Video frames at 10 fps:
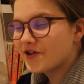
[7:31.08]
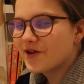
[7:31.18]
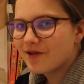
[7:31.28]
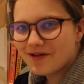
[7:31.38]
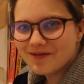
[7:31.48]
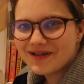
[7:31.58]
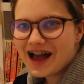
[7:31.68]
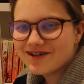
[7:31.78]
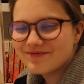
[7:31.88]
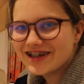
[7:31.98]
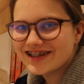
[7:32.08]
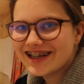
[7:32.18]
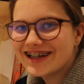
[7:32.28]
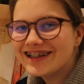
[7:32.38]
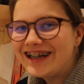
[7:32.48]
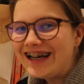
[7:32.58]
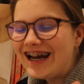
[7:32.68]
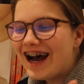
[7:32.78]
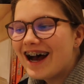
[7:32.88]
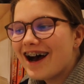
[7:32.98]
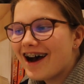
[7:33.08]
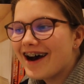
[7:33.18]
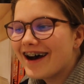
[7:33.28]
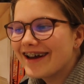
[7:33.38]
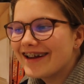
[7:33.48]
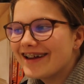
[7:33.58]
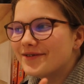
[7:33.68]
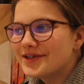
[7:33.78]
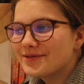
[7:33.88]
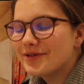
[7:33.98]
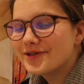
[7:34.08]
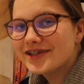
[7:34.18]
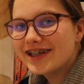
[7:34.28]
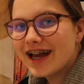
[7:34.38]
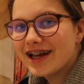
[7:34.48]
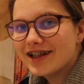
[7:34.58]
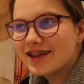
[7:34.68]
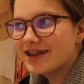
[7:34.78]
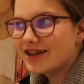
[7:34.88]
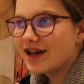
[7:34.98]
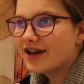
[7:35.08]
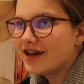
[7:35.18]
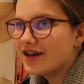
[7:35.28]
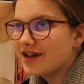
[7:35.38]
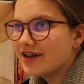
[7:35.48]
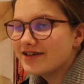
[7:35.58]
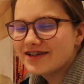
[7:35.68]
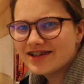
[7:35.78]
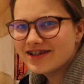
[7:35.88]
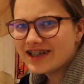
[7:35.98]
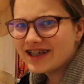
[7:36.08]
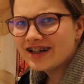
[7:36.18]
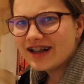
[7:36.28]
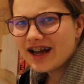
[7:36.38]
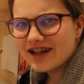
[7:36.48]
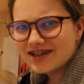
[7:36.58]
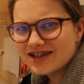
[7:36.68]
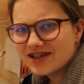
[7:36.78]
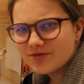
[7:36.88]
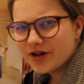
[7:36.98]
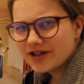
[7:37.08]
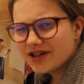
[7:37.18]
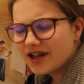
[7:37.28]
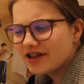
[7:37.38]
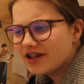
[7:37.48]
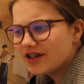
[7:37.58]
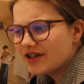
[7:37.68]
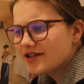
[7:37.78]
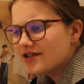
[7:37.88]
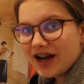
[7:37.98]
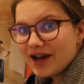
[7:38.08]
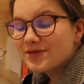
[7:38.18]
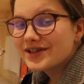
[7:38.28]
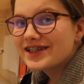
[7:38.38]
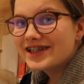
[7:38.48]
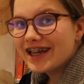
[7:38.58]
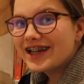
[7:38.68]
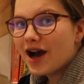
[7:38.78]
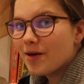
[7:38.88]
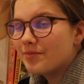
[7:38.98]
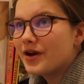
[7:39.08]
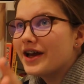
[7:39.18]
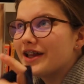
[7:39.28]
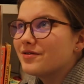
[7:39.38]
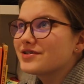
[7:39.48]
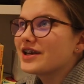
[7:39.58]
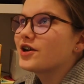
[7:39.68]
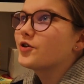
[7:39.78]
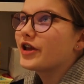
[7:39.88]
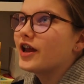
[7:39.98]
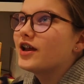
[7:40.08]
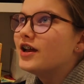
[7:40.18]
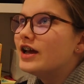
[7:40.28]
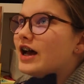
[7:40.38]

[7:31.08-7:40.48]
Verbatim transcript: normal black pressing. I was supposed to get the sea glass one, I think it is. I was staying up and I was like, okay,